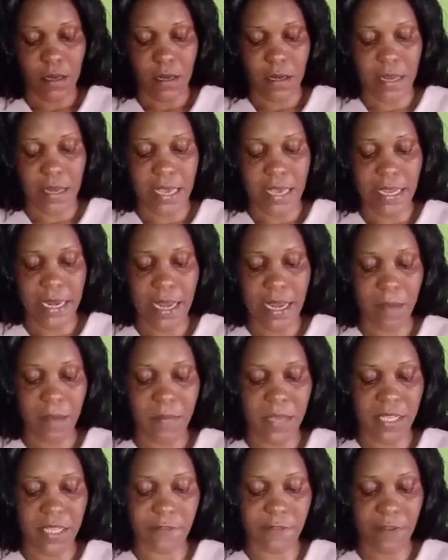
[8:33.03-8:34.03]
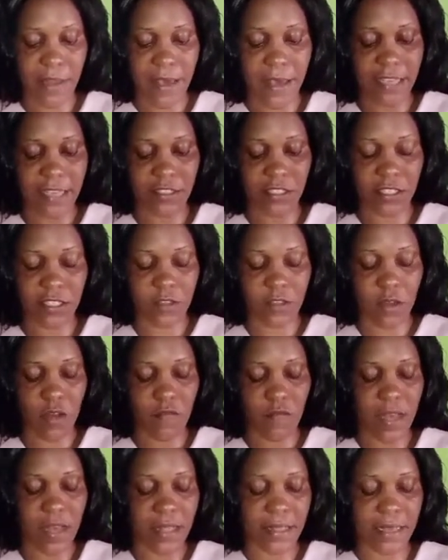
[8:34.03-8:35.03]
Now in our bean slice, I
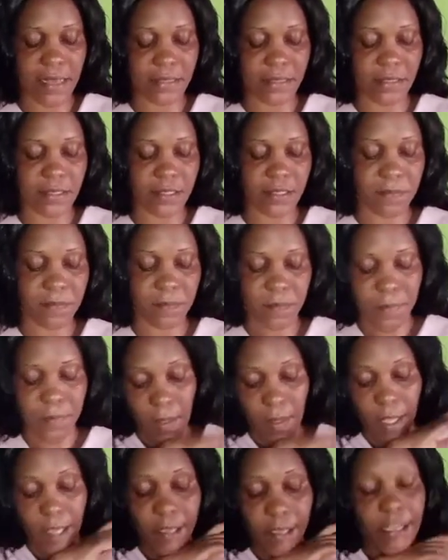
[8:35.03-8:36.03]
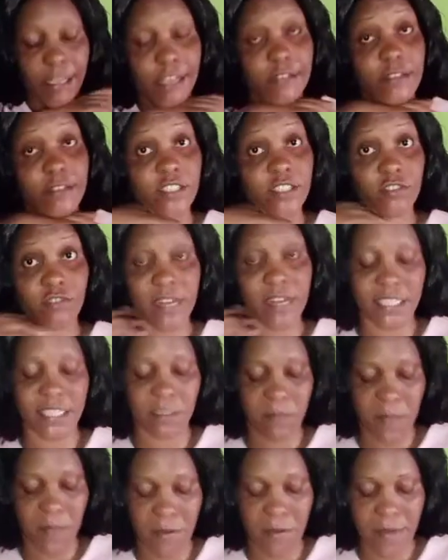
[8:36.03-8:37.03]
discovered that it was
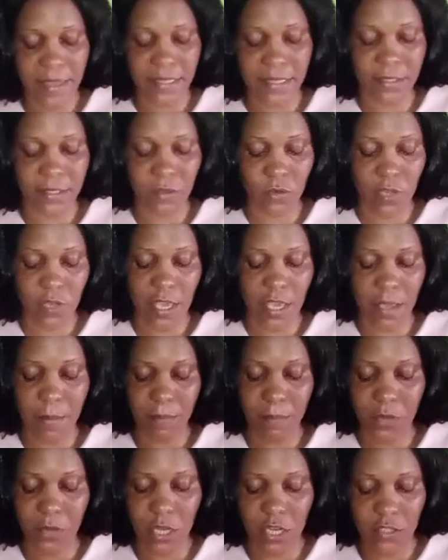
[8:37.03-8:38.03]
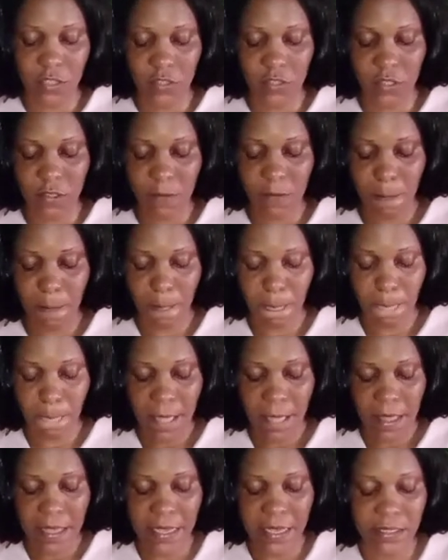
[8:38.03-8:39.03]
transparent, okay, but
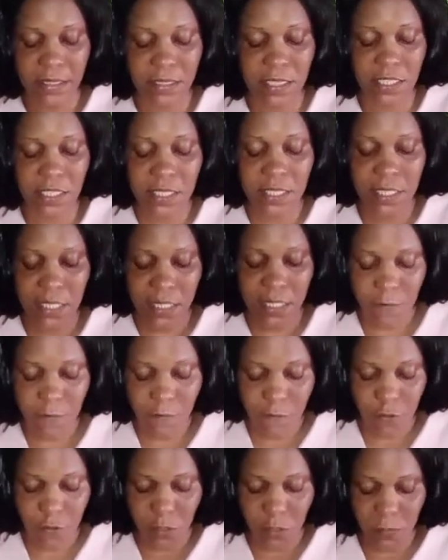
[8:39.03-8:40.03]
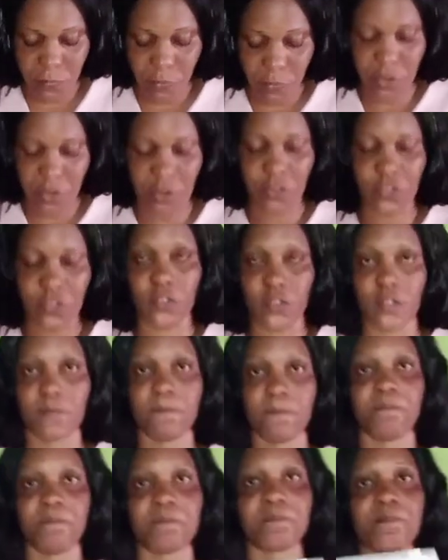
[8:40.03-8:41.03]
in this food product
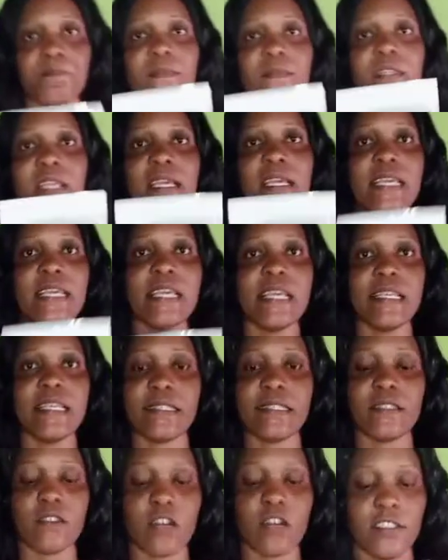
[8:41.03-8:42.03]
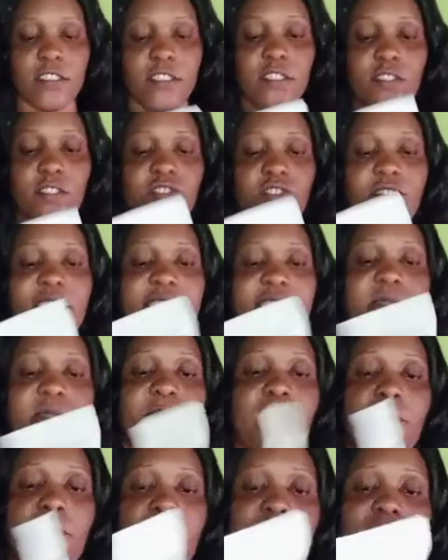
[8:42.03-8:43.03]
is not
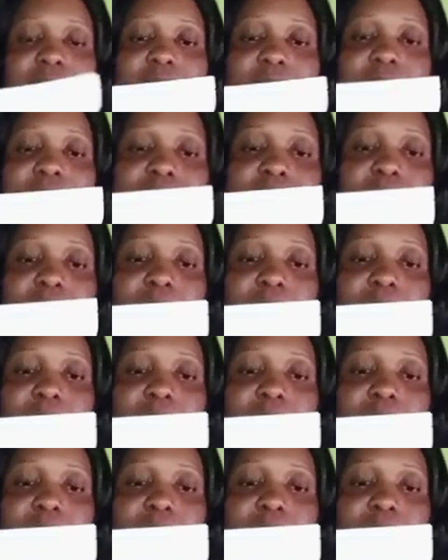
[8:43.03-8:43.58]
transparent at the